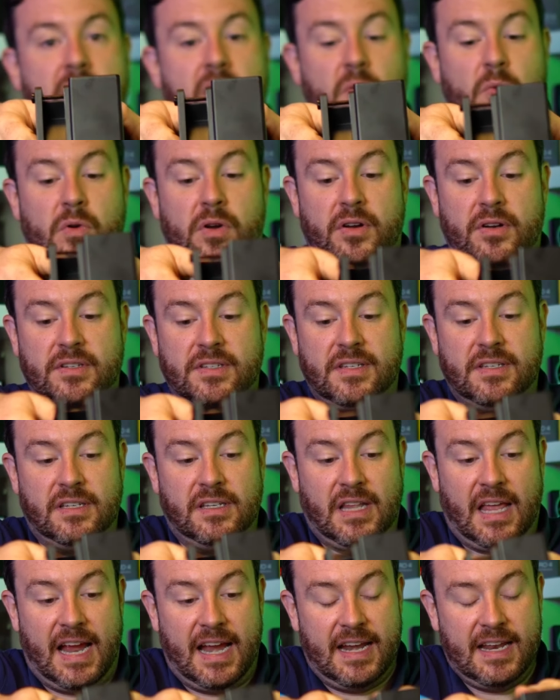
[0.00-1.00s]
We're going to
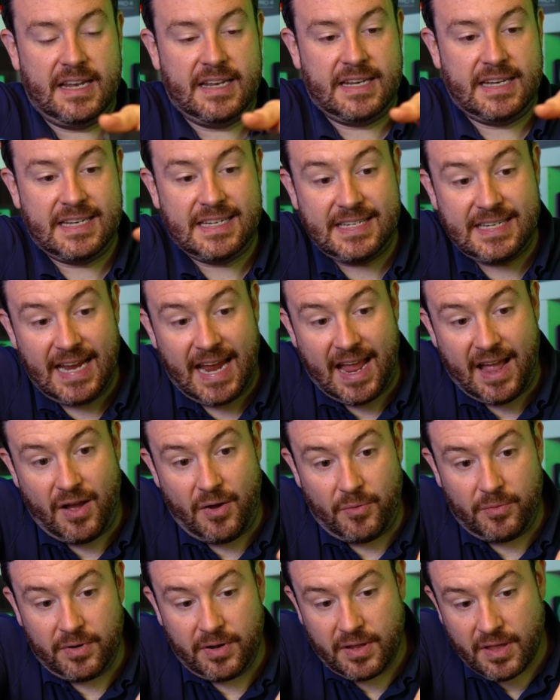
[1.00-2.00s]
slide it
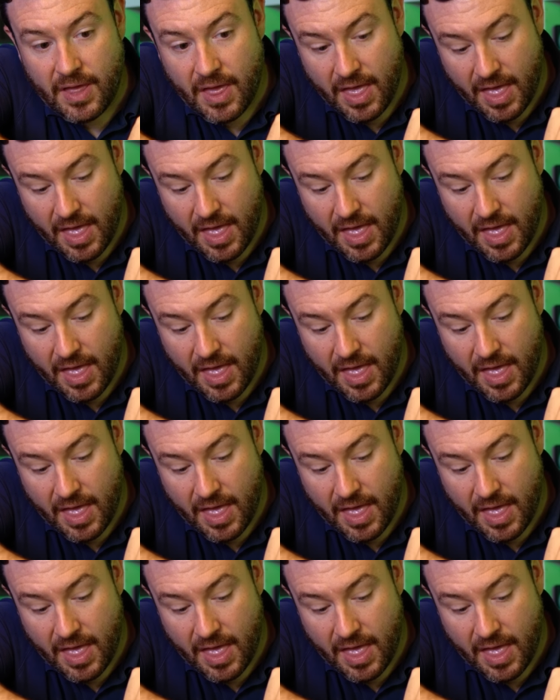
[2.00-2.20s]
down.